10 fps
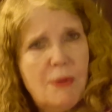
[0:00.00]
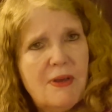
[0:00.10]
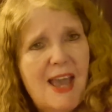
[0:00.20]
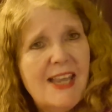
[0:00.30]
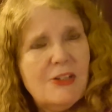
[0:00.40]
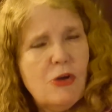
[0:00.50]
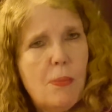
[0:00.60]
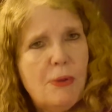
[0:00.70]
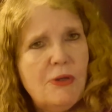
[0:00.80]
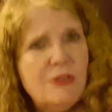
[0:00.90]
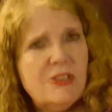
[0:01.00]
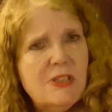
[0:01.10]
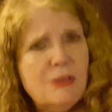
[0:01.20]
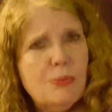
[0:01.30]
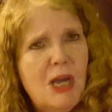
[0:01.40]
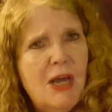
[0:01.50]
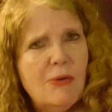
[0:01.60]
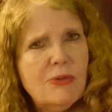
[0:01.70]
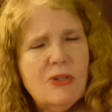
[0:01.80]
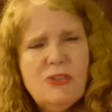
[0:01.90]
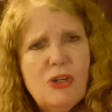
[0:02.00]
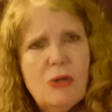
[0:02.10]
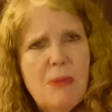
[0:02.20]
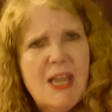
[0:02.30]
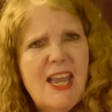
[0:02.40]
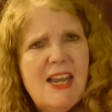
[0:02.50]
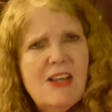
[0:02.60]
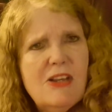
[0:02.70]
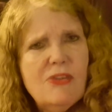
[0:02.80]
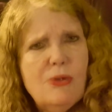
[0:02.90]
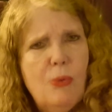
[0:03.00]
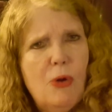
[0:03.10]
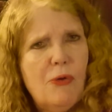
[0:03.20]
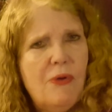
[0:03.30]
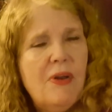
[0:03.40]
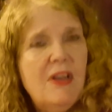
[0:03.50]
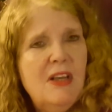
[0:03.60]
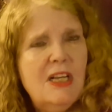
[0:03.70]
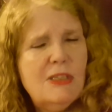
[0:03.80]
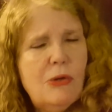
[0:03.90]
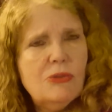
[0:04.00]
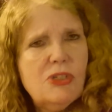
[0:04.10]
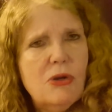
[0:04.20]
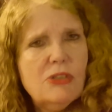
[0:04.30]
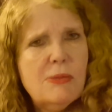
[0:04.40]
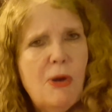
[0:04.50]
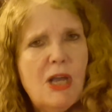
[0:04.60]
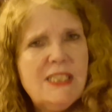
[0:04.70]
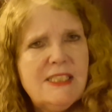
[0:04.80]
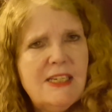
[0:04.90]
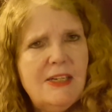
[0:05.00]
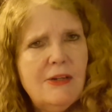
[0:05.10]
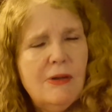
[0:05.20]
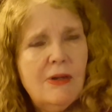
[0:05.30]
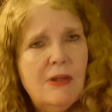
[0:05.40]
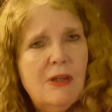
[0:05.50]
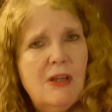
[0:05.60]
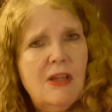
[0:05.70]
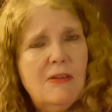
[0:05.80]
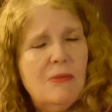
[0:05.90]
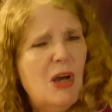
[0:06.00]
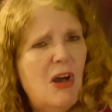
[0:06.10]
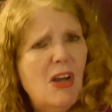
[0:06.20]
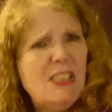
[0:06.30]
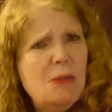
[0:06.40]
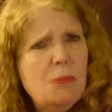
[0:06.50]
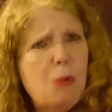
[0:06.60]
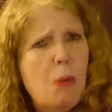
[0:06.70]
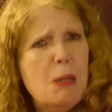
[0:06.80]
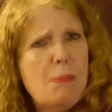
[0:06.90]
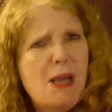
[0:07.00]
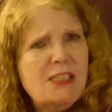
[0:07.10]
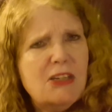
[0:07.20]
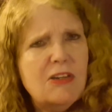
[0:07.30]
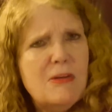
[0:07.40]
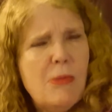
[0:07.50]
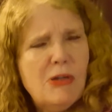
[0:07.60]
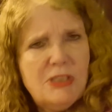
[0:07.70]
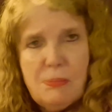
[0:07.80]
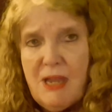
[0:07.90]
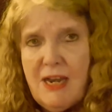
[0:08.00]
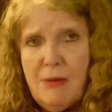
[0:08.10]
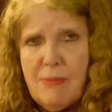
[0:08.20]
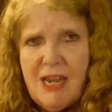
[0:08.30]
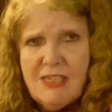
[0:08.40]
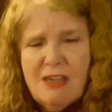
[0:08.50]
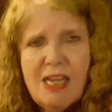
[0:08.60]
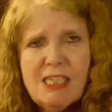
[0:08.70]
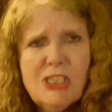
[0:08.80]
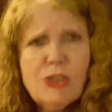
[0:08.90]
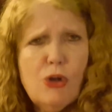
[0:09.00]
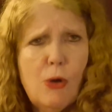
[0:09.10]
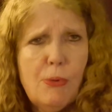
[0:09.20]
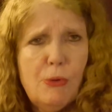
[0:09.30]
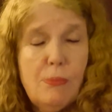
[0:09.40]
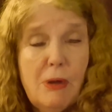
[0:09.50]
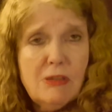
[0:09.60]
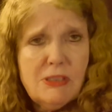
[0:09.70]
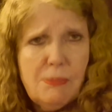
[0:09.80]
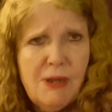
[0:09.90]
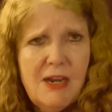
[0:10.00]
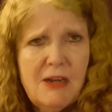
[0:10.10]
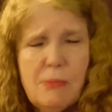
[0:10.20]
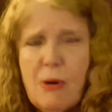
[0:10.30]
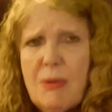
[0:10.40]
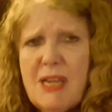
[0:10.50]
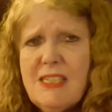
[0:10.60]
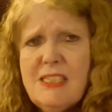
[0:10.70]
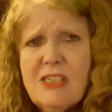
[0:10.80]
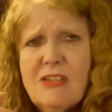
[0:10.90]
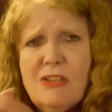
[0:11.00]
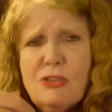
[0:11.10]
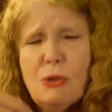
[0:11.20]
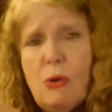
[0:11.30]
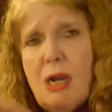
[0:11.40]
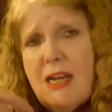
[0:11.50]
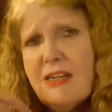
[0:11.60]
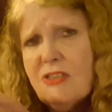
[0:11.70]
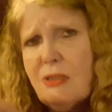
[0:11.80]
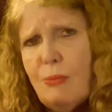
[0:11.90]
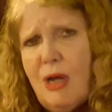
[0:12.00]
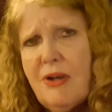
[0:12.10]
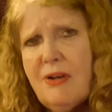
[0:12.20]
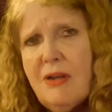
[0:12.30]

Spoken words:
cake toppers as well, because you can make any you want as long as you've got some icing. Well, icing probably better than the marzipan I made, unless it's shop bought marzipan. It probably isn't as oily as the one